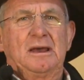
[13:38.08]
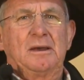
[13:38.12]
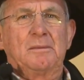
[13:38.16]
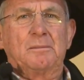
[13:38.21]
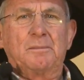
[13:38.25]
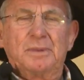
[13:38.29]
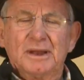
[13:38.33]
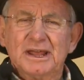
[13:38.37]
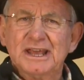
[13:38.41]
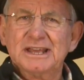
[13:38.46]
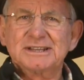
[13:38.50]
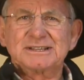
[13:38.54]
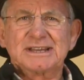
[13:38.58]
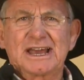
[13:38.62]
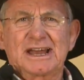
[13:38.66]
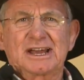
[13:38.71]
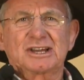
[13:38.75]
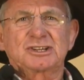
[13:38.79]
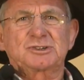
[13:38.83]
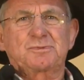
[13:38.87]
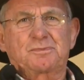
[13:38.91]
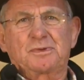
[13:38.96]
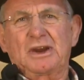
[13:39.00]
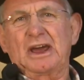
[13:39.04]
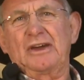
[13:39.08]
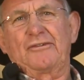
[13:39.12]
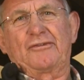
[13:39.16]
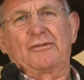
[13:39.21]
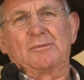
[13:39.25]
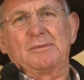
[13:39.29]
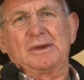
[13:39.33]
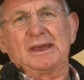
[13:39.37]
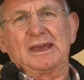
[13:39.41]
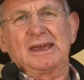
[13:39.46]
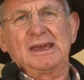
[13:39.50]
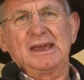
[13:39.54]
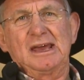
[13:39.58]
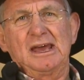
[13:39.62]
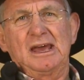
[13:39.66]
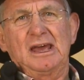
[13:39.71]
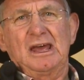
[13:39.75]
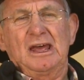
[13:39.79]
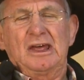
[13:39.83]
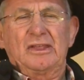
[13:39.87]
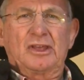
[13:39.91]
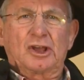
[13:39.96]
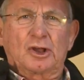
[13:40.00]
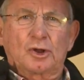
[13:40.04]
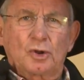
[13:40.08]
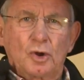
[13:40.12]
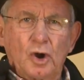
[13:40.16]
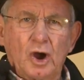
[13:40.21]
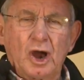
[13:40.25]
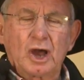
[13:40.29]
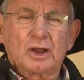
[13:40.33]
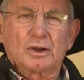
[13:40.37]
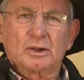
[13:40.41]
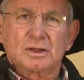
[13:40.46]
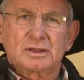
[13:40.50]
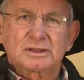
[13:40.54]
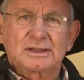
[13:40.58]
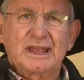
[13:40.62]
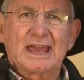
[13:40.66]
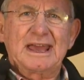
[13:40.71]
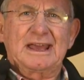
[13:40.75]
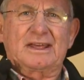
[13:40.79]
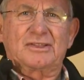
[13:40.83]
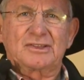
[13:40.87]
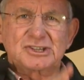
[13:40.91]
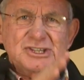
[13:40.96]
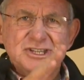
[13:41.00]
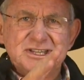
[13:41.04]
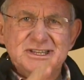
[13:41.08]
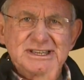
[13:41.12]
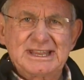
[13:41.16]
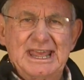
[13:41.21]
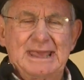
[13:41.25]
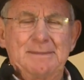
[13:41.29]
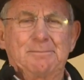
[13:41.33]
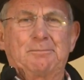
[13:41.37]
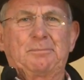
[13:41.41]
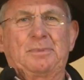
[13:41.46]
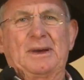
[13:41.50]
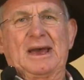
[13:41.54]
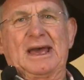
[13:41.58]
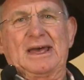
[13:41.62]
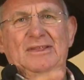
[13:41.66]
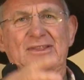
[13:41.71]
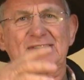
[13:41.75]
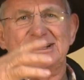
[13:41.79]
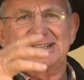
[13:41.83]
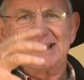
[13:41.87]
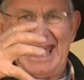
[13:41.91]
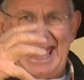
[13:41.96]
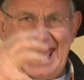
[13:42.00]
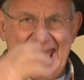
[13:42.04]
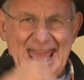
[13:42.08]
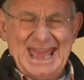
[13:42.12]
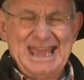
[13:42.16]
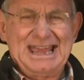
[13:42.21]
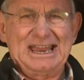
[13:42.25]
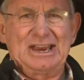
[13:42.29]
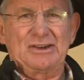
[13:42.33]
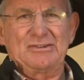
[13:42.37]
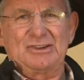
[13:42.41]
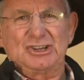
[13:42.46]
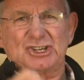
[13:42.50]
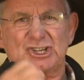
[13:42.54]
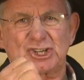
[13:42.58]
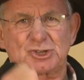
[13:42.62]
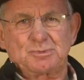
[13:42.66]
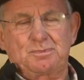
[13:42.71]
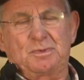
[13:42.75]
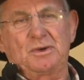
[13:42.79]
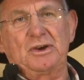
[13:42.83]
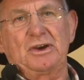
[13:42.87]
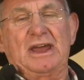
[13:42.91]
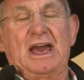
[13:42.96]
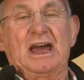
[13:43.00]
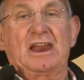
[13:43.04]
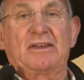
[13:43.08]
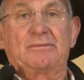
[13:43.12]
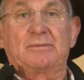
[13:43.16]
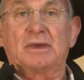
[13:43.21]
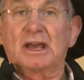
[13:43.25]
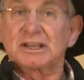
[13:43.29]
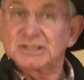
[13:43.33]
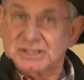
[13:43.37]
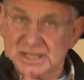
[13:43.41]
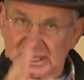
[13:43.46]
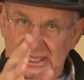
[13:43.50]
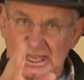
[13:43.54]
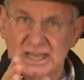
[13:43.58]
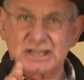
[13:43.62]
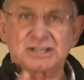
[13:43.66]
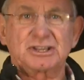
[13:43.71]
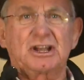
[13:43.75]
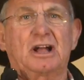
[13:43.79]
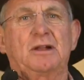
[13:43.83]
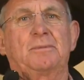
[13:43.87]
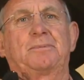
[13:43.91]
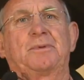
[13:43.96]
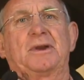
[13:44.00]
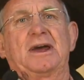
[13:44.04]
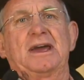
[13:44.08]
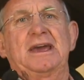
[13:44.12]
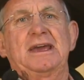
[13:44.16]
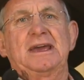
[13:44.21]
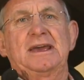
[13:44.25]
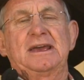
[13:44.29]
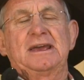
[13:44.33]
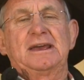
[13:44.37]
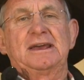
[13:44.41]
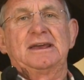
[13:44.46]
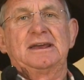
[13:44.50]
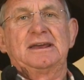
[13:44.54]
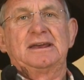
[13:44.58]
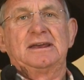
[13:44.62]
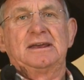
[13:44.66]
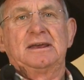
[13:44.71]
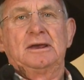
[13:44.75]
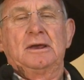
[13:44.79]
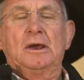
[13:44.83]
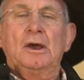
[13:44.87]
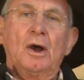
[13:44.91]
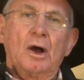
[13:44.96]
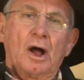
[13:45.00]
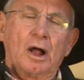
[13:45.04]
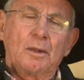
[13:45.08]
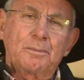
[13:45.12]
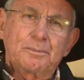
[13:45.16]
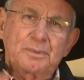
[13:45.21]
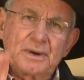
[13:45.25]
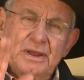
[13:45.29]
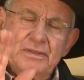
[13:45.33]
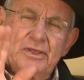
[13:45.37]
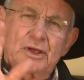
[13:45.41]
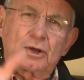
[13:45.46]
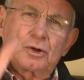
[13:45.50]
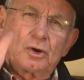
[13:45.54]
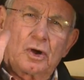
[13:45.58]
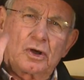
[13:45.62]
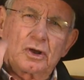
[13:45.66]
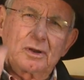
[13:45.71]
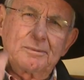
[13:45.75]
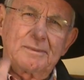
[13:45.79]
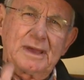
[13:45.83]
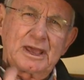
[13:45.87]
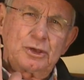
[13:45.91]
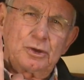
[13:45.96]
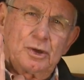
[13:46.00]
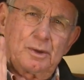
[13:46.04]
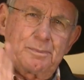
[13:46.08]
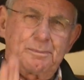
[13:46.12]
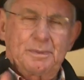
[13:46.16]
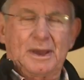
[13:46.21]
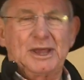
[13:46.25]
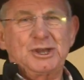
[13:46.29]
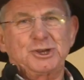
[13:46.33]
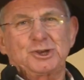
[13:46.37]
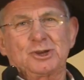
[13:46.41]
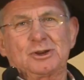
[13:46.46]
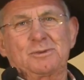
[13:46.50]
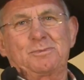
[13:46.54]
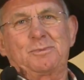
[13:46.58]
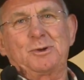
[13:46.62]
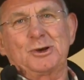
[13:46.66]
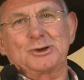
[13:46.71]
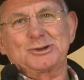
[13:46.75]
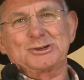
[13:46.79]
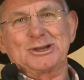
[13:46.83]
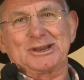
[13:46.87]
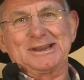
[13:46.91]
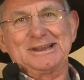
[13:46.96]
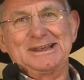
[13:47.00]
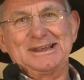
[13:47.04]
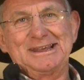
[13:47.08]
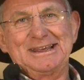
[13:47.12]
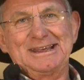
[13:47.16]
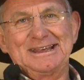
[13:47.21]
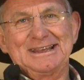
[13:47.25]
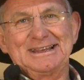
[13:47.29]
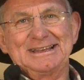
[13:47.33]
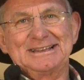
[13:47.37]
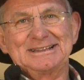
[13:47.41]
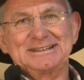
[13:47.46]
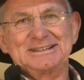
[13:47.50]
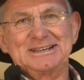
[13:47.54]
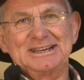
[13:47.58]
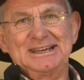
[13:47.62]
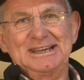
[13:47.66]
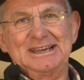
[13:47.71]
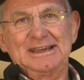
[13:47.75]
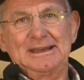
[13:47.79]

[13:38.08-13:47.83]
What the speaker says: please, Angus, pray for me, that God will take this temper, this angry spirit out of me. I say, yes, I'll pray. I'll pray that God will make you a patient person. See?